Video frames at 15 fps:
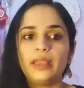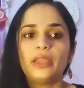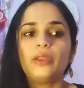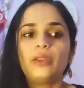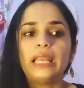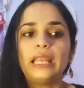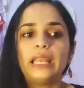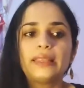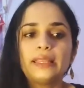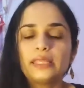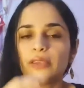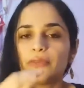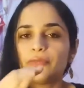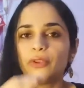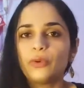Like this,
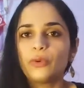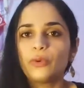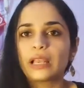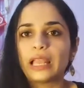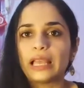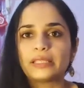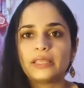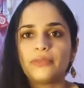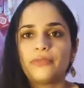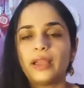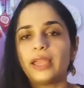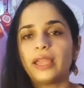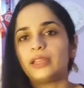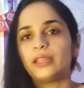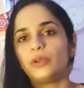if you classify
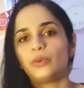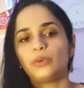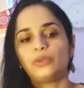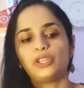and you